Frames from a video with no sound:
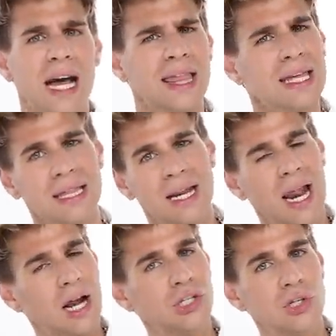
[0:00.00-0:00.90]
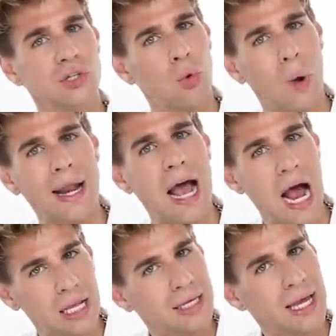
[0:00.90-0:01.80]
I think that it actually looks quite
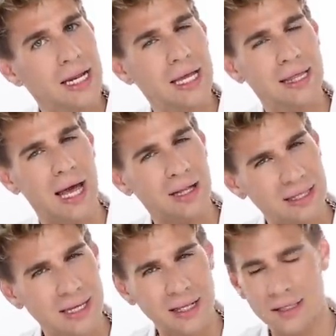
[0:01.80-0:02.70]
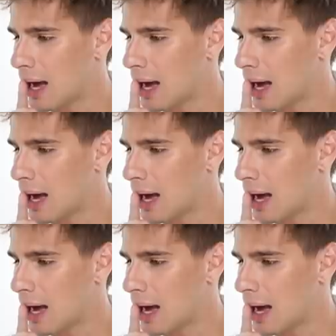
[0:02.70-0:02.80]
elegant in that sense.